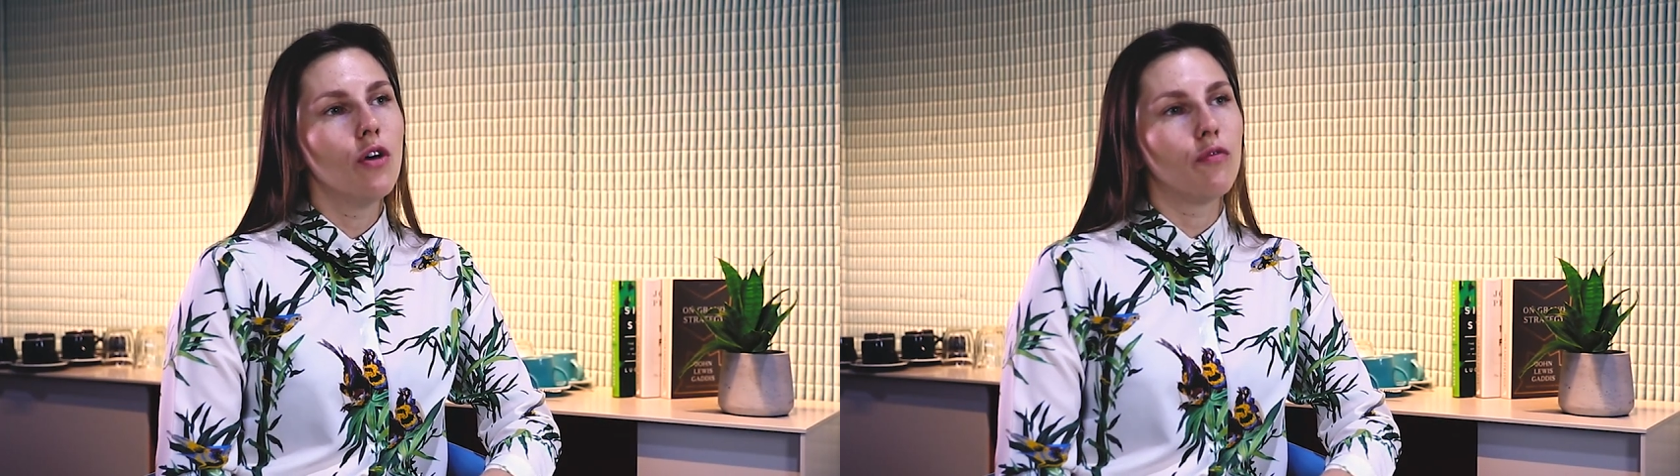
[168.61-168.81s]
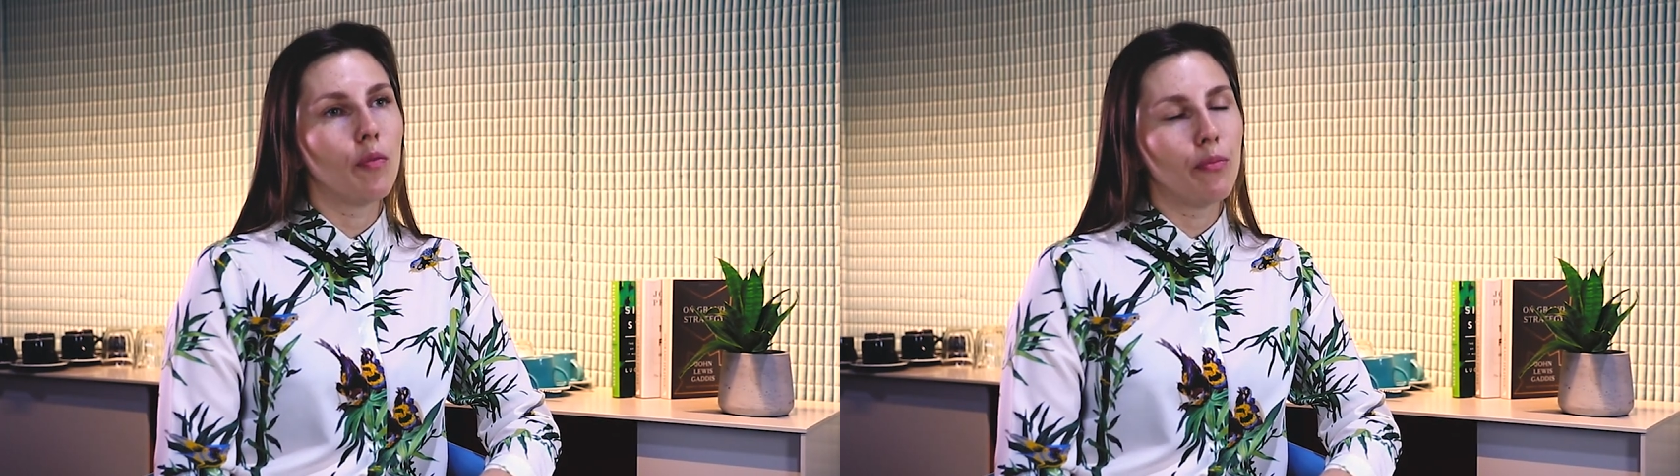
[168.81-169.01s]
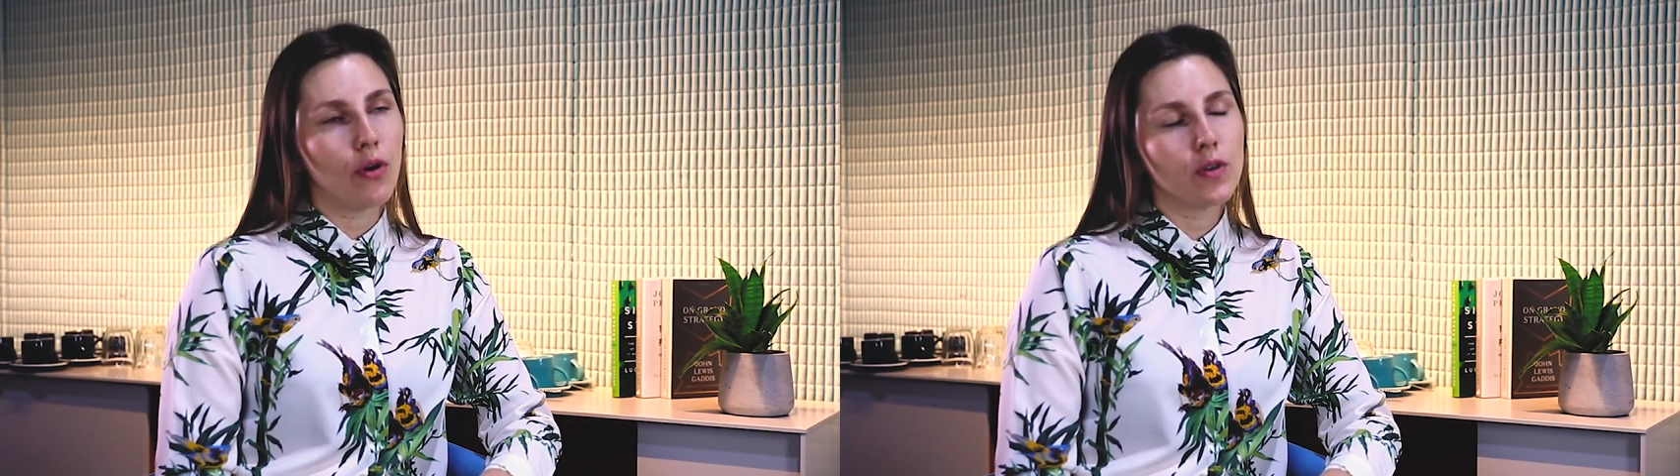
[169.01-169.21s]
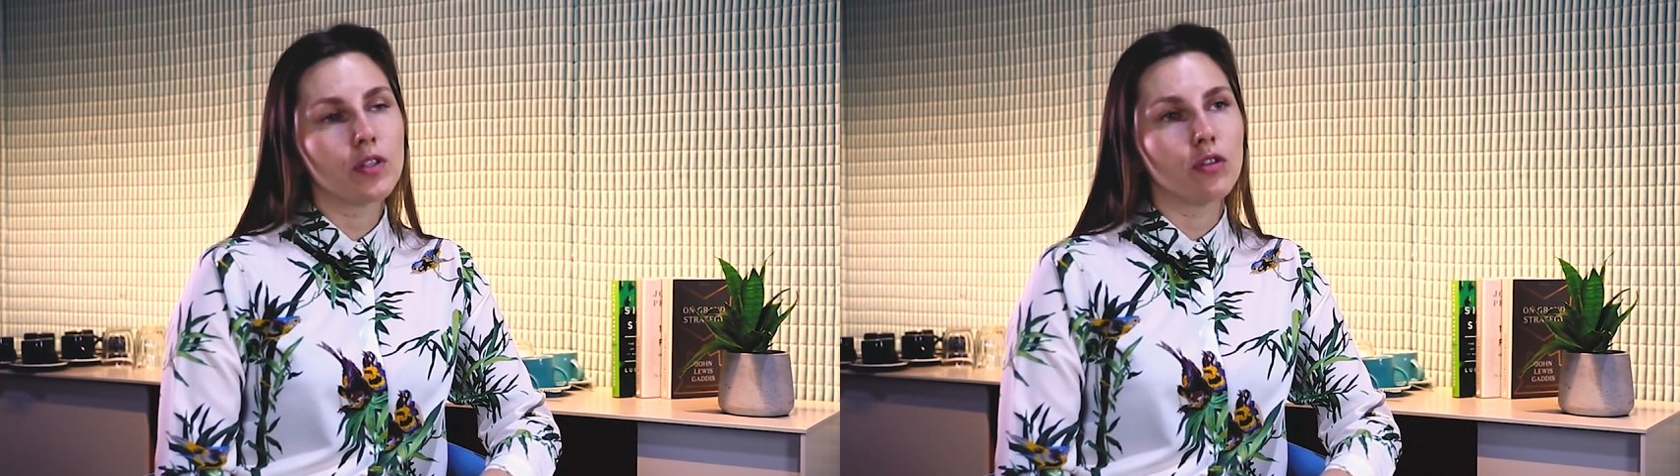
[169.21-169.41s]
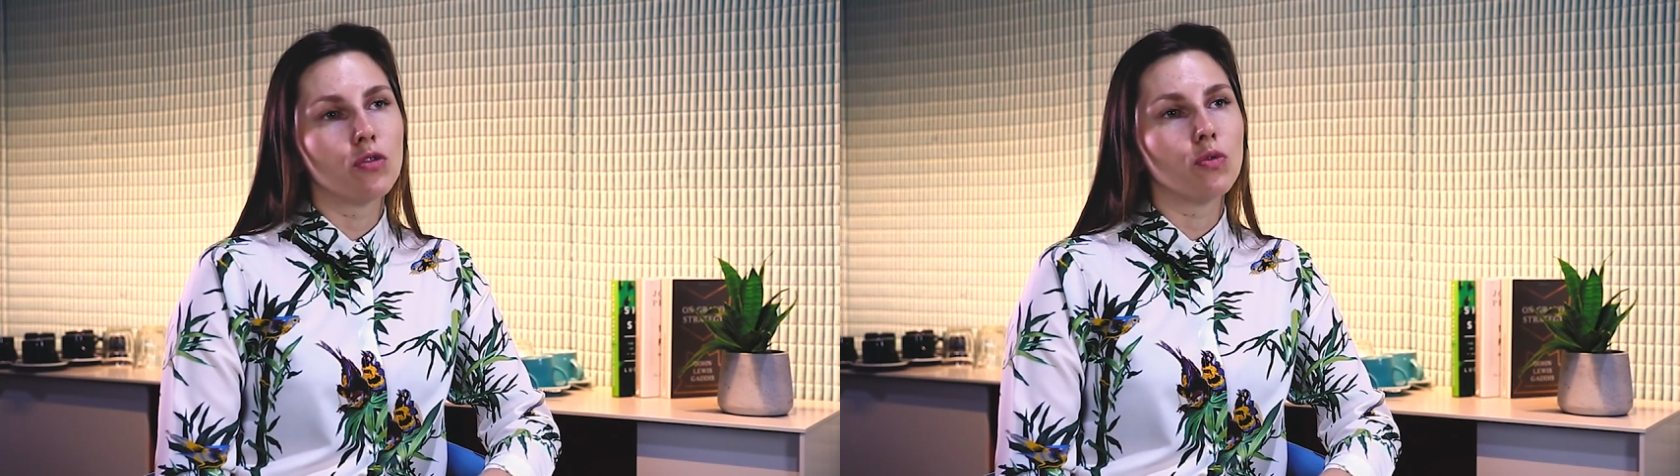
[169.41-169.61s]
for
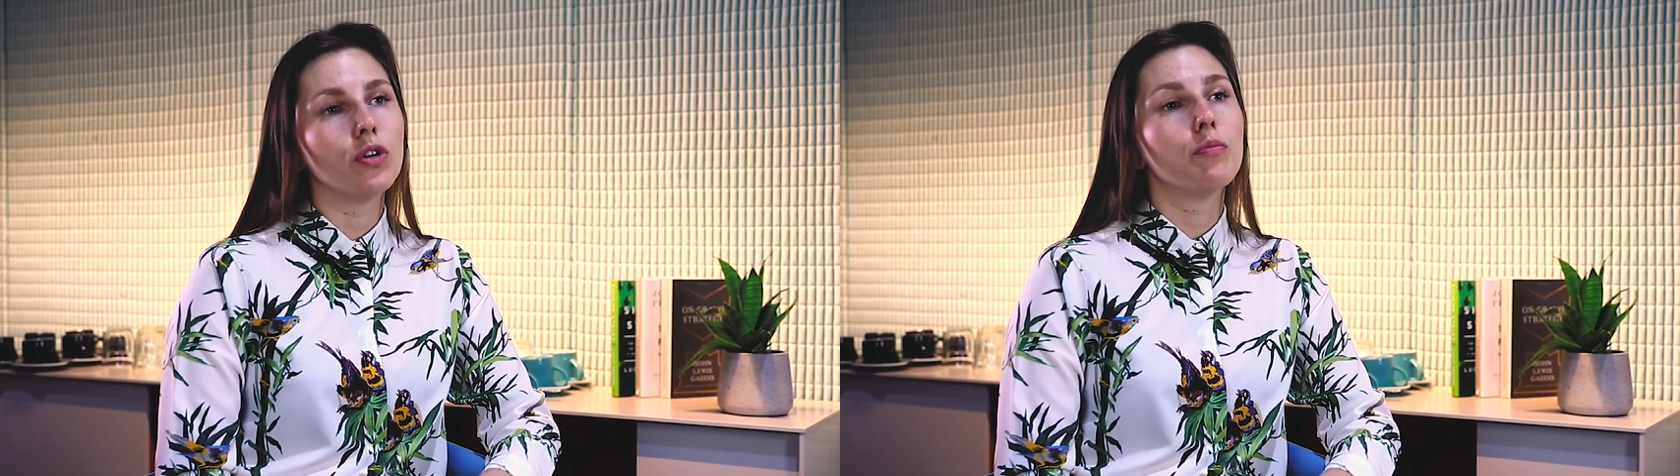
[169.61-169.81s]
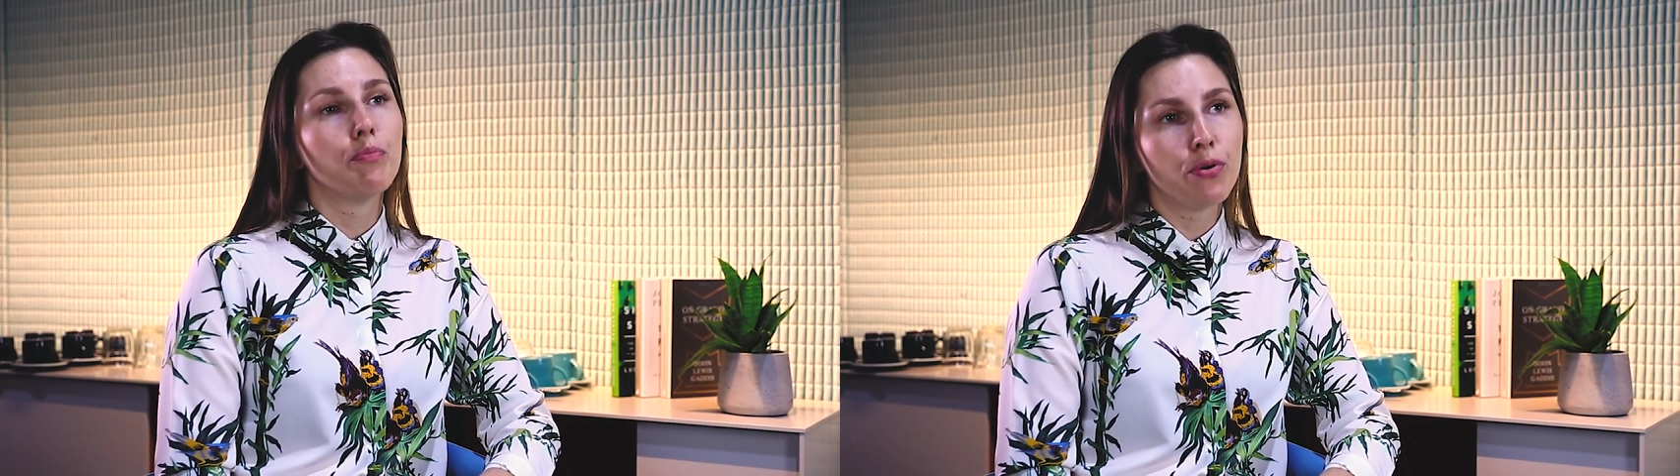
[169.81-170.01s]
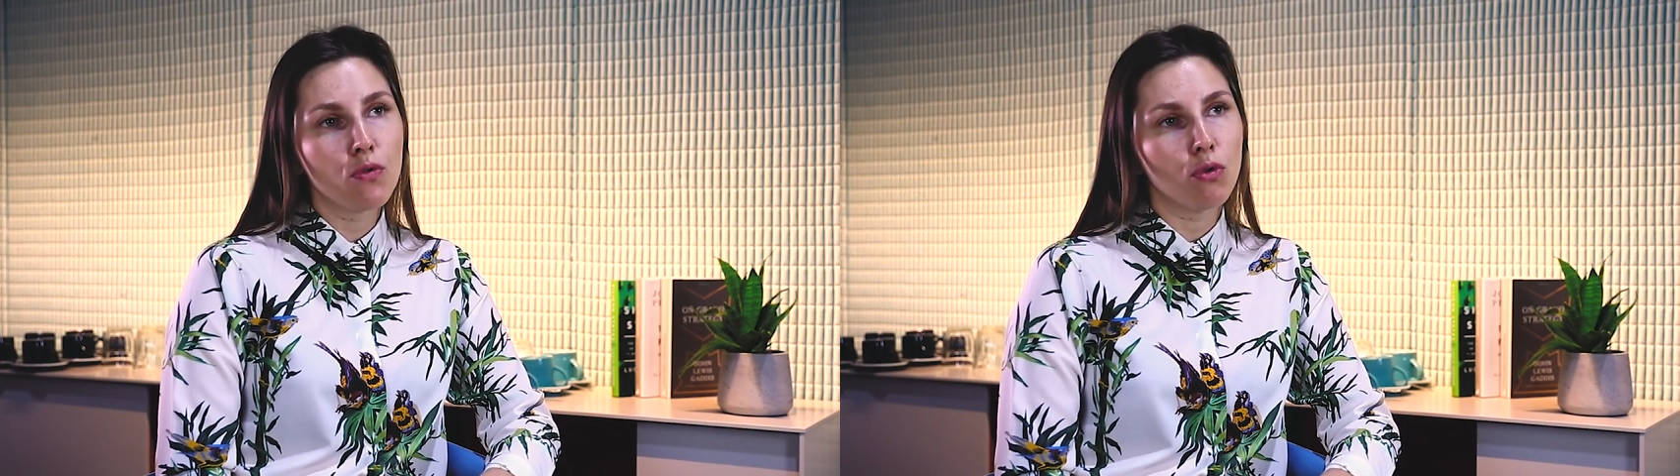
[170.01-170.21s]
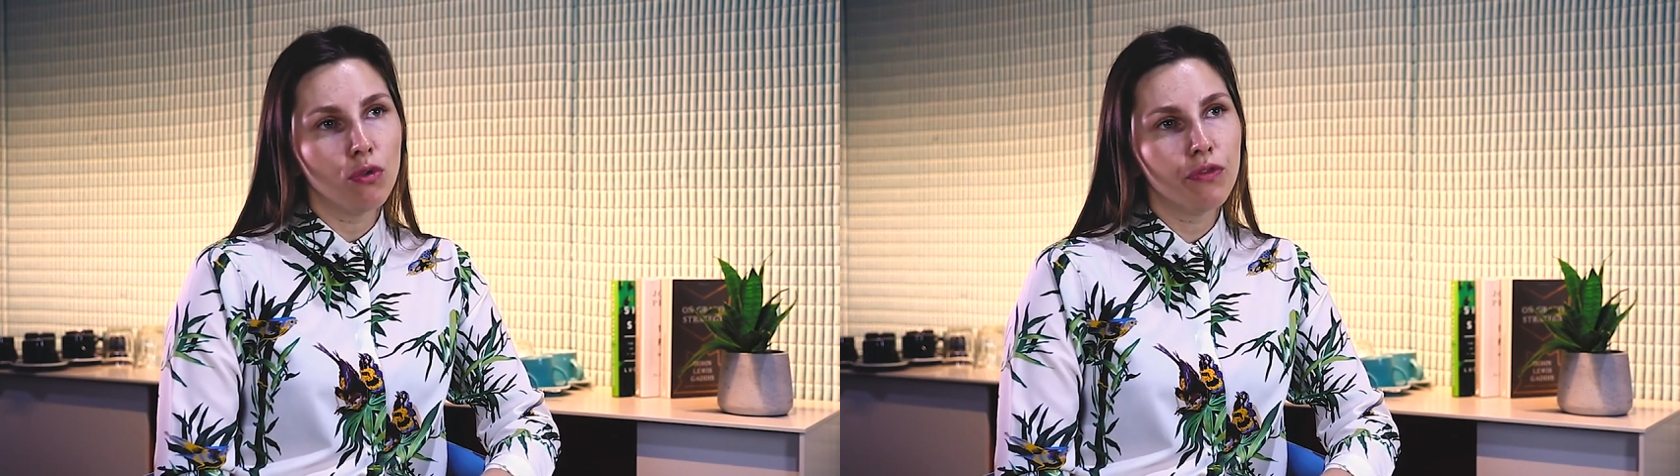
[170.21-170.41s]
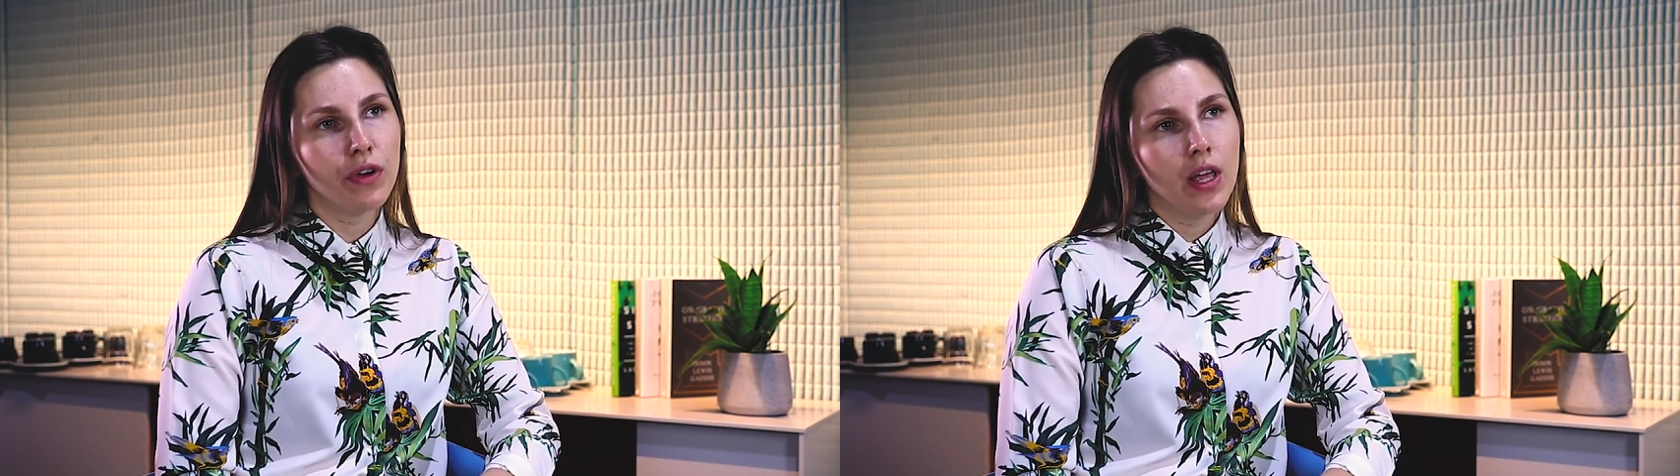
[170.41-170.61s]
person to improve,